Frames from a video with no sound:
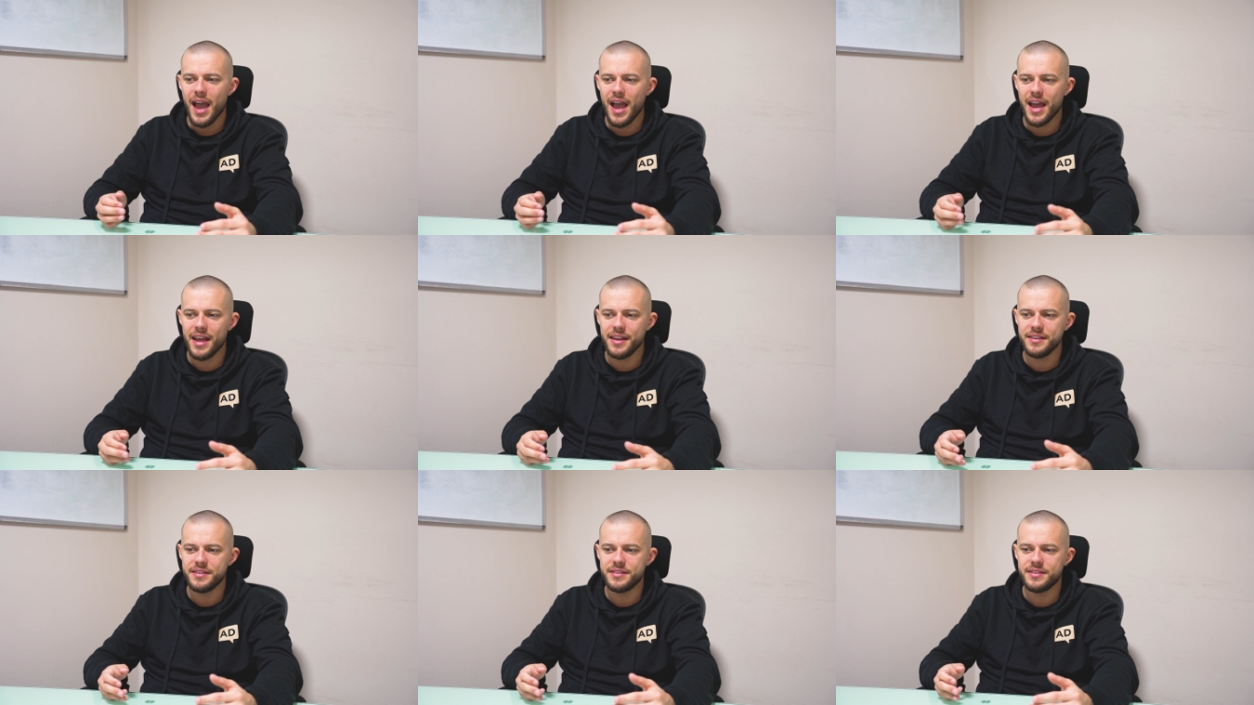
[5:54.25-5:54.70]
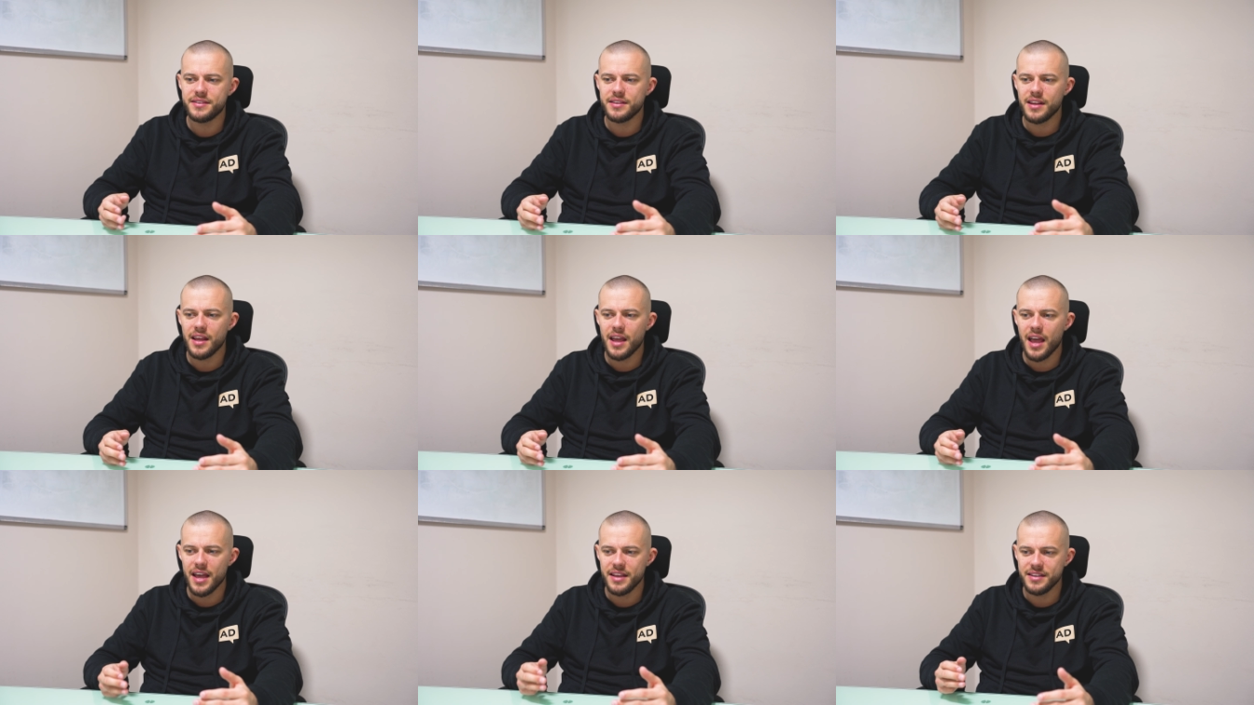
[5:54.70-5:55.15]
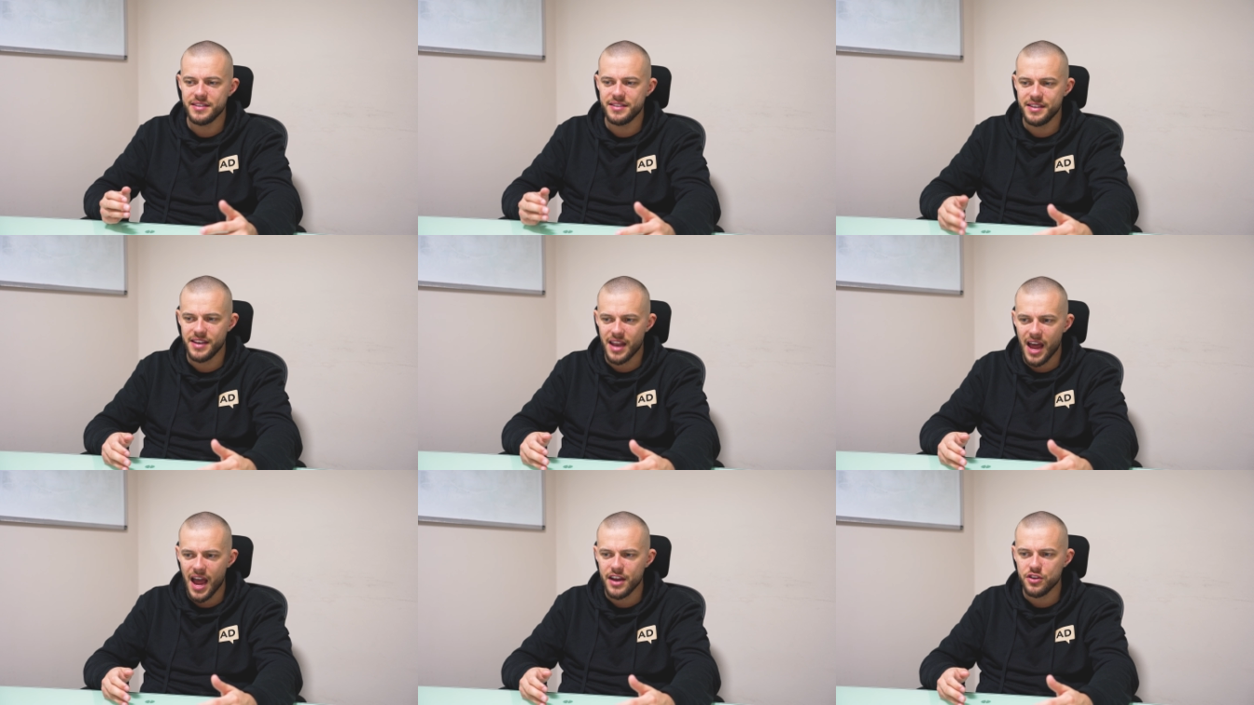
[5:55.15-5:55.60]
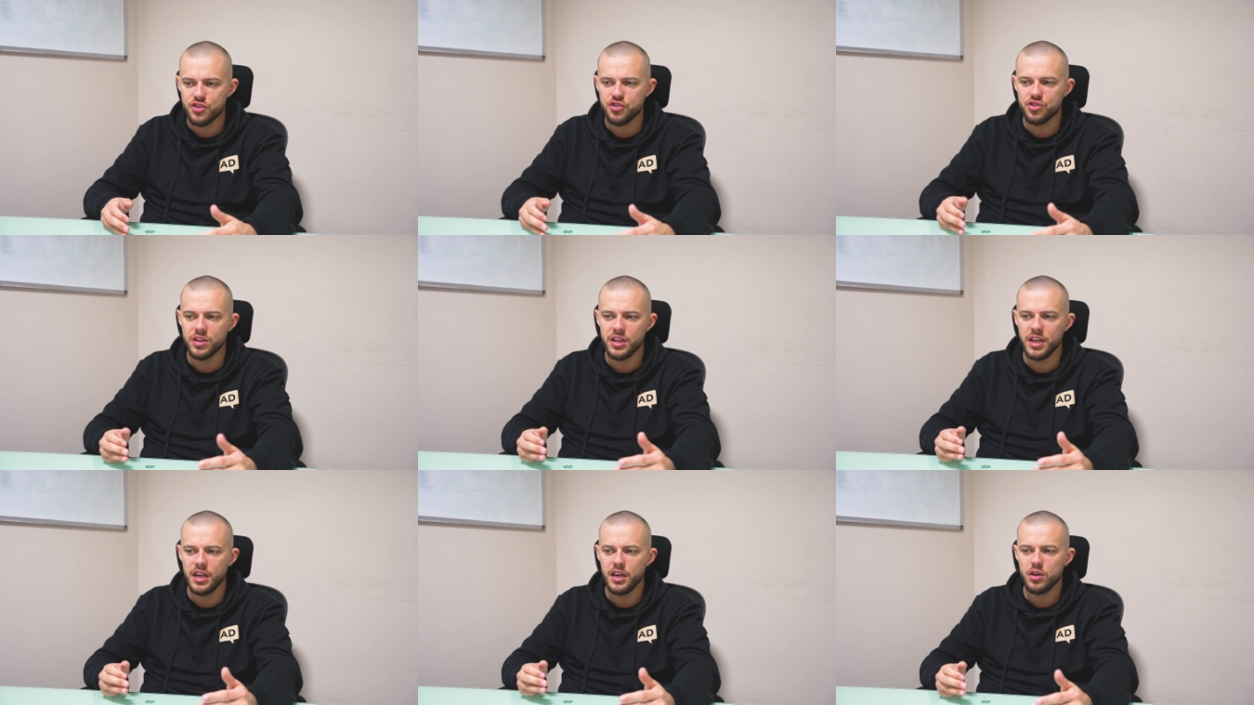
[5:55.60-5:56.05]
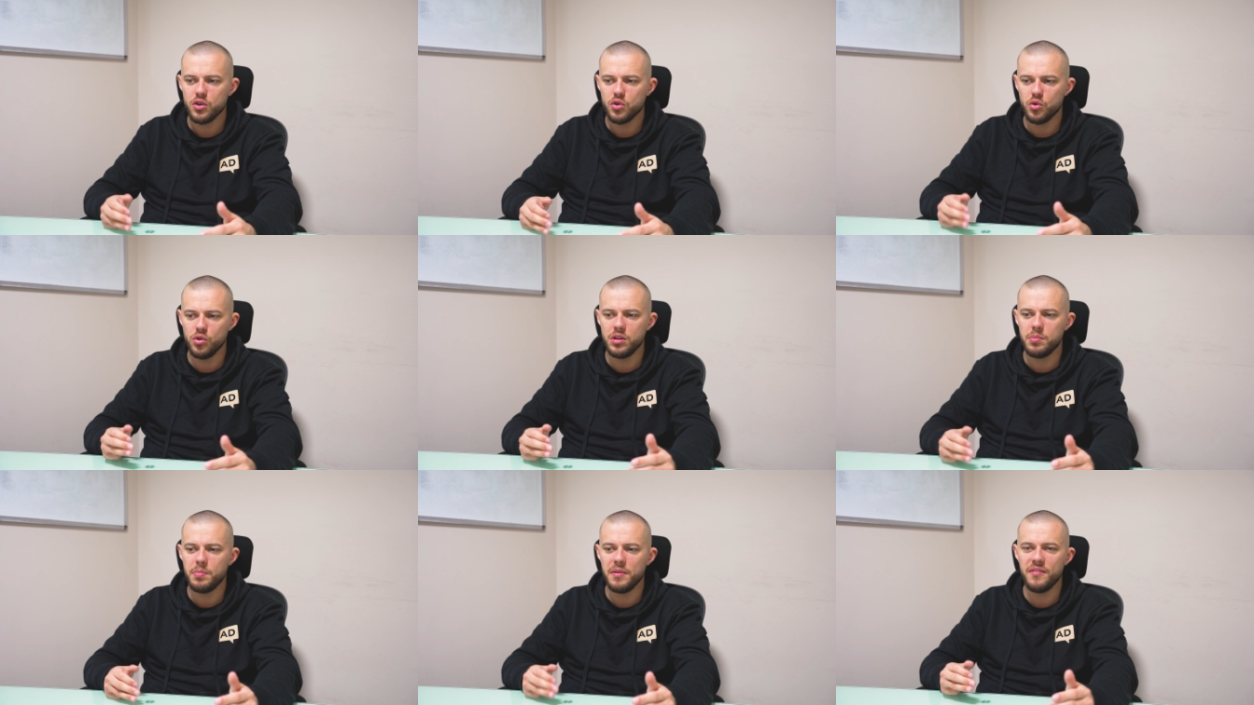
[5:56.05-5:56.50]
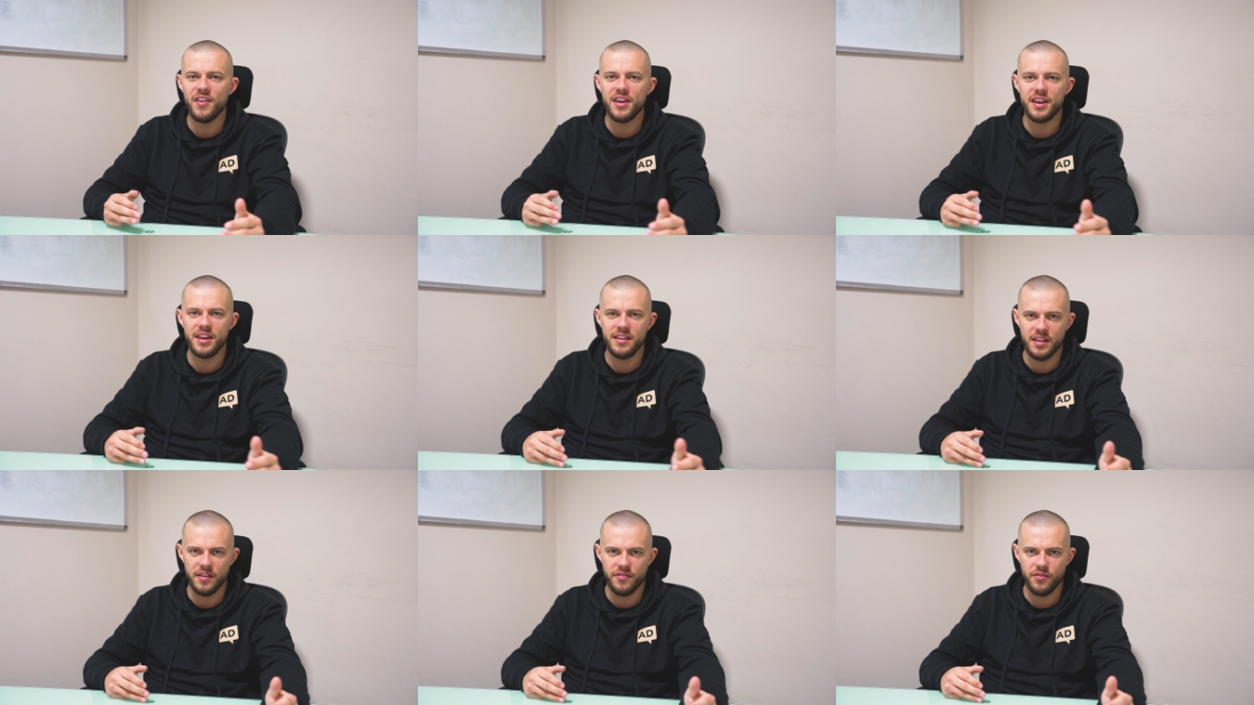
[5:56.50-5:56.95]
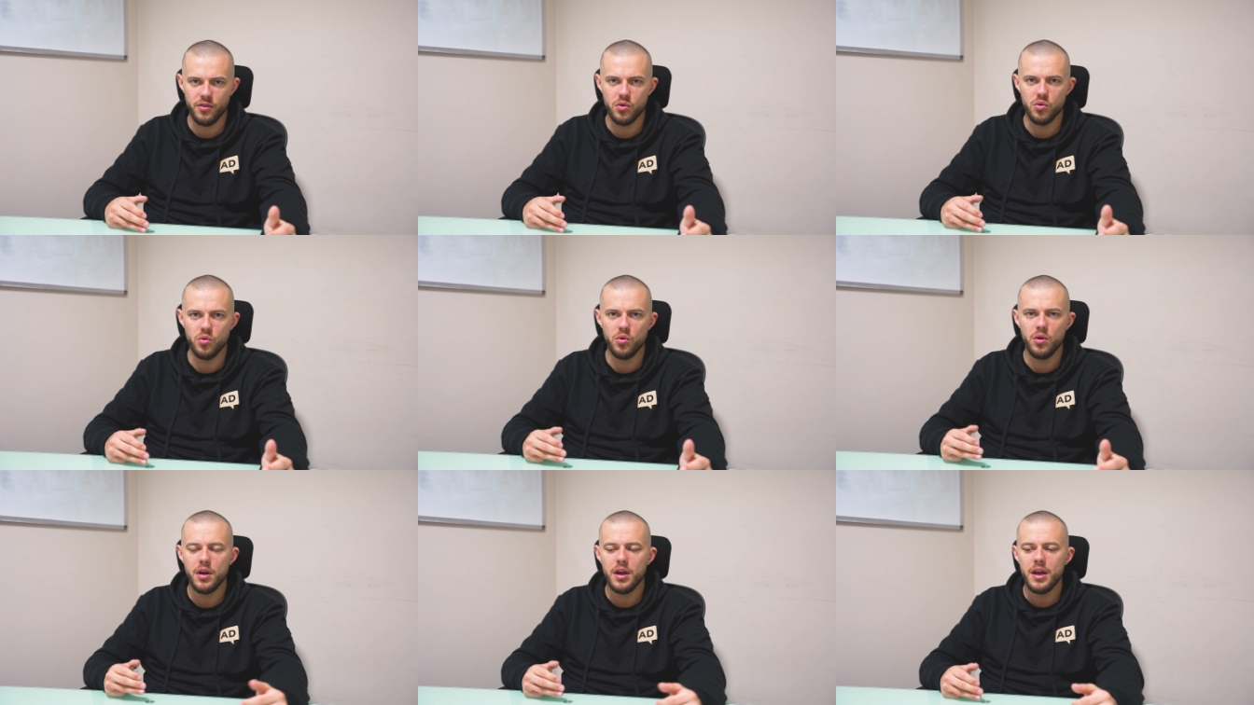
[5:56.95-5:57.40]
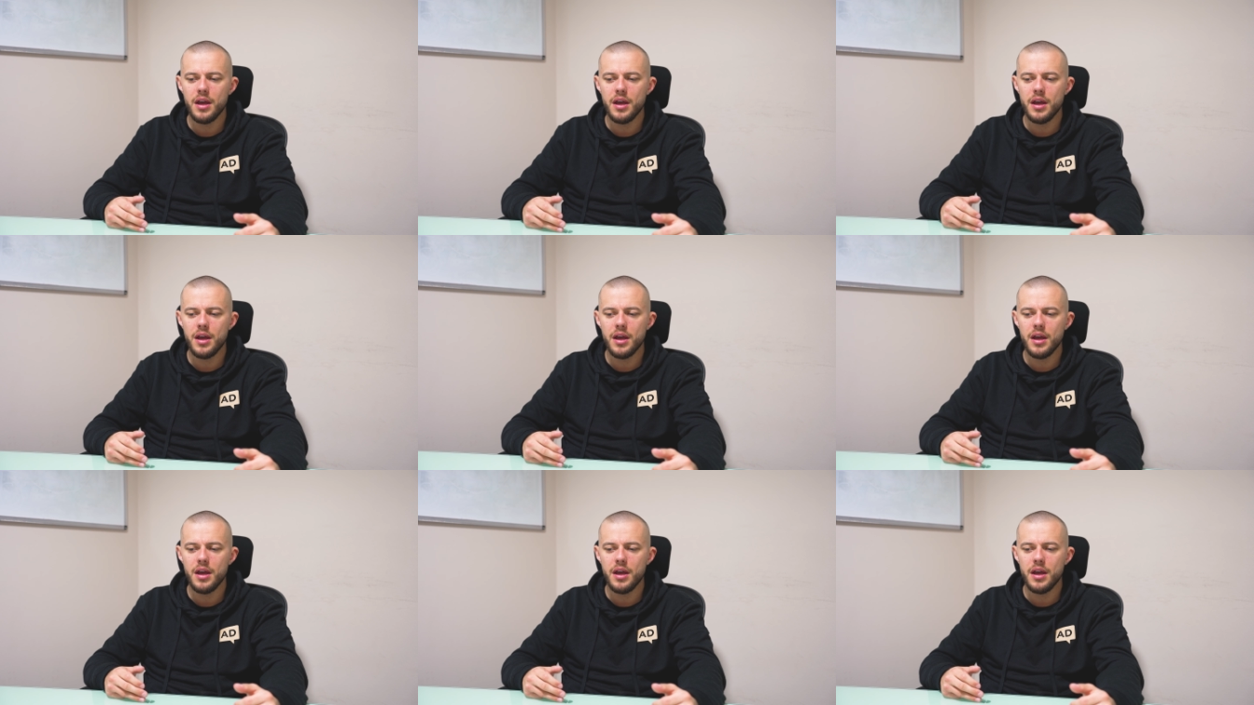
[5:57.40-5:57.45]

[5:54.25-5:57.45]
is is naturally going to be very difficult